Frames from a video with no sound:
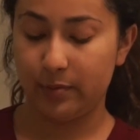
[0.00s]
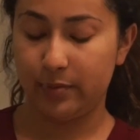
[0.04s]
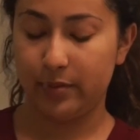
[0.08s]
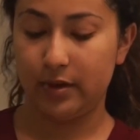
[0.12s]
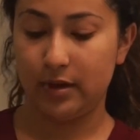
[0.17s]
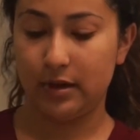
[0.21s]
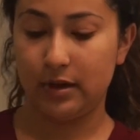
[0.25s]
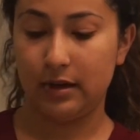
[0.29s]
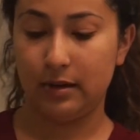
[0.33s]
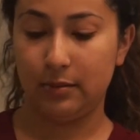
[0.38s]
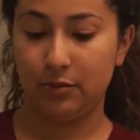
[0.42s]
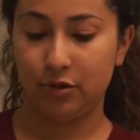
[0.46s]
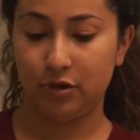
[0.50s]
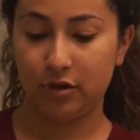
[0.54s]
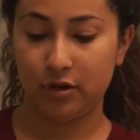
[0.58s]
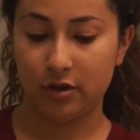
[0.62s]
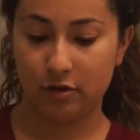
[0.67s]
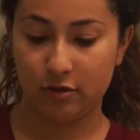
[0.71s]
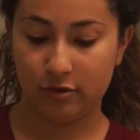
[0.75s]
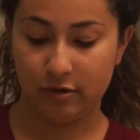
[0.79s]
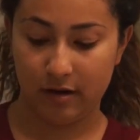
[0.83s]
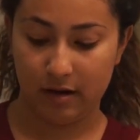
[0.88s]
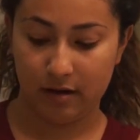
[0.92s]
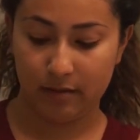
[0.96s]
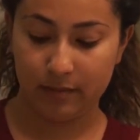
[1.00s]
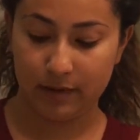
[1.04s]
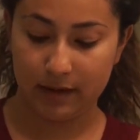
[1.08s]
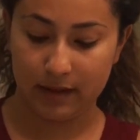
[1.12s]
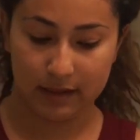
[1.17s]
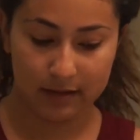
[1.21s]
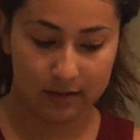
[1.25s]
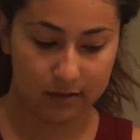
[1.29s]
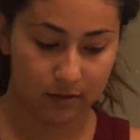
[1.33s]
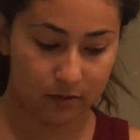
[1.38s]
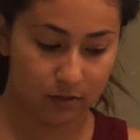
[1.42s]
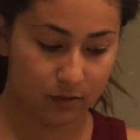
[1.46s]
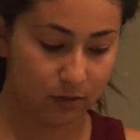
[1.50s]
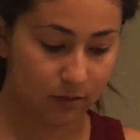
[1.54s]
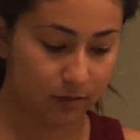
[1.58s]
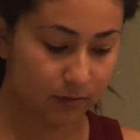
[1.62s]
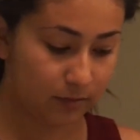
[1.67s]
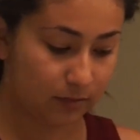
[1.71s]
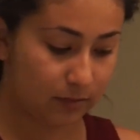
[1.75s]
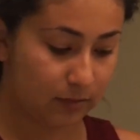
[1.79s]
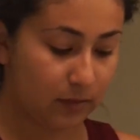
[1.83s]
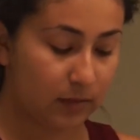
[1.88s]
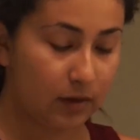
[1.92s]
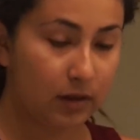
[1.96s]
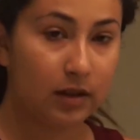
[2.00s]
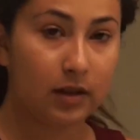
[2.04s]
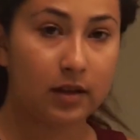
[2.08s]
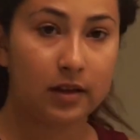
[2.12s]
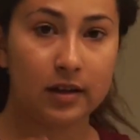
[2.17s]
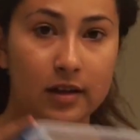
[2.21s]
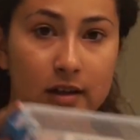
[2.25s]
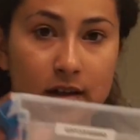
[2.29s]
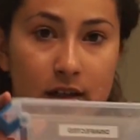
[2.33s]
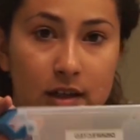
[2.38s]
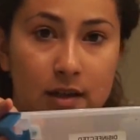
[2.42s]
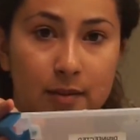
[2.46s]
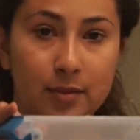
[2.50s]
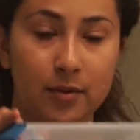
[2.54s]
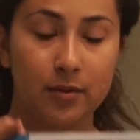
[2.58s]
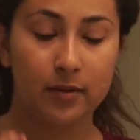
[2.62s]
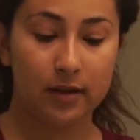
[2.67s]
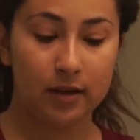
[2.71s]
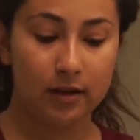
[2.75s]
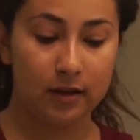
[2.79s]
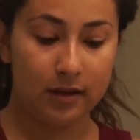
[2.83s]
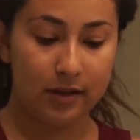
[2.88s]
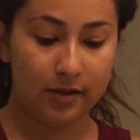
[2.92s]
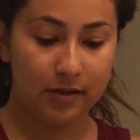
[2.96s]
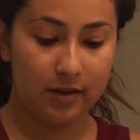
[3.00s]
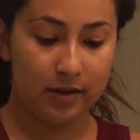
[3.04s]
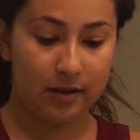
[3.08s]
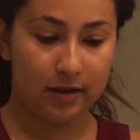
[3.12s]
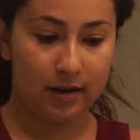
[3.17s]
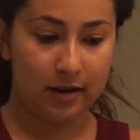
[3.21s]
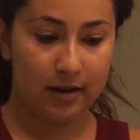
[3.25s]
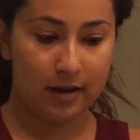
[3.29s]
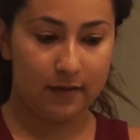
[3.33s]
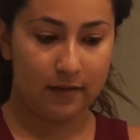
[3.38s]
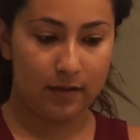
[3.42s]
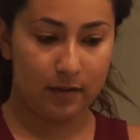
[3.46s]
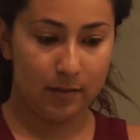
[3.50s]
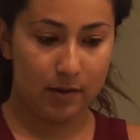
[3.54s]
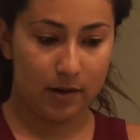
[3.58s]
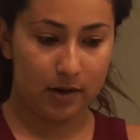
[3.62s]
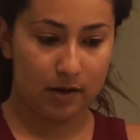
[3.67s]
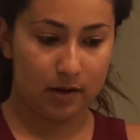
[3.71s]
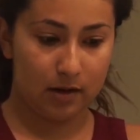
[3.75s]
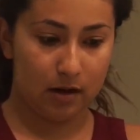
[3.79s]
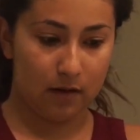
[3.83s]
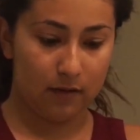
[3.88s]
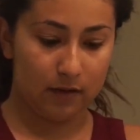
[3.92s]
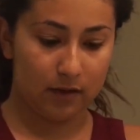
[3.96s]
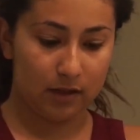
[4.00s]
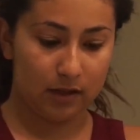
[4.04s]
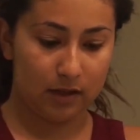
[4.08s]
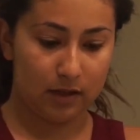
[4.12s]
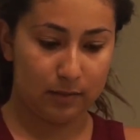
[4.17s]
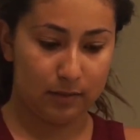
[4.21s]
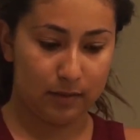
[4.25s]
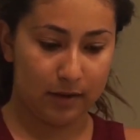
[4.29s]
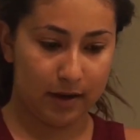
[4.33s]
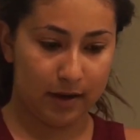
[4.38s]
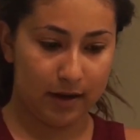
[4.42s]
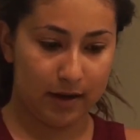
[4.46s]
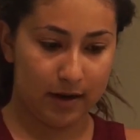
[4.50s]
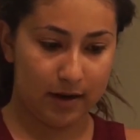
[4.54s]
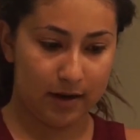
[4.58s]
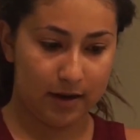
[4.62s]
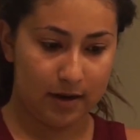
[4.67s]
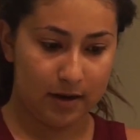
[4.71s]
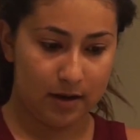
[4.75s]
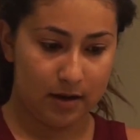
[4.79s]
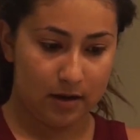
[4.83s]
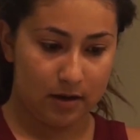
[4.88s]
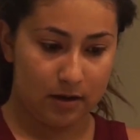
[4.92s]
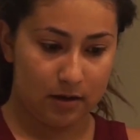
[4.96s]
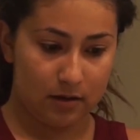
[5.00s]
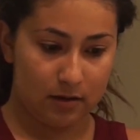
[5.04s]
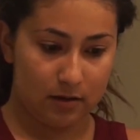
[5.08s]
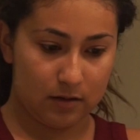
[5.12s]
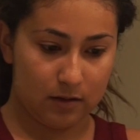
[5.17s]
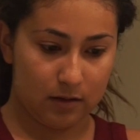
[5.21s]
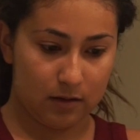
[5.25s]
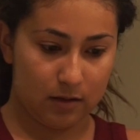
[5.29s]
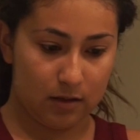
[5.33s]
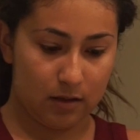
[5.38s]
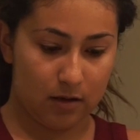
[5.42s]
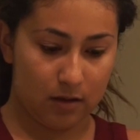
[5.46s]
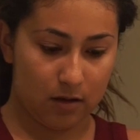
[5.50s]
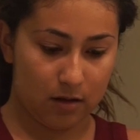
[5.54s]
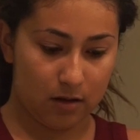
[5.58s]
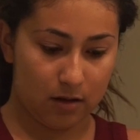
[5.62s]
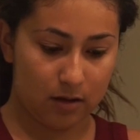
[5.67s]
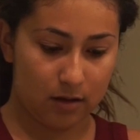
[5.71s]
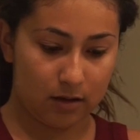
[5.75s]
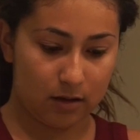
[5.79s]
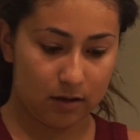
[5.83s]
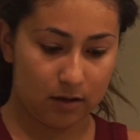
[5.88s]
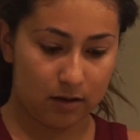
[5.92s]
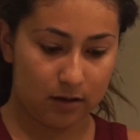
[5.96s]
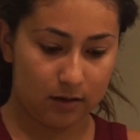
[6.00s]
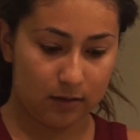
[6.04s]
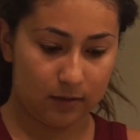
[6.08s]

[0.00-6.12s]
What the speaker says: but I'm just gonna grab a little Tupperware looking thing that I have, and I'm not gonna obviously apply a lot.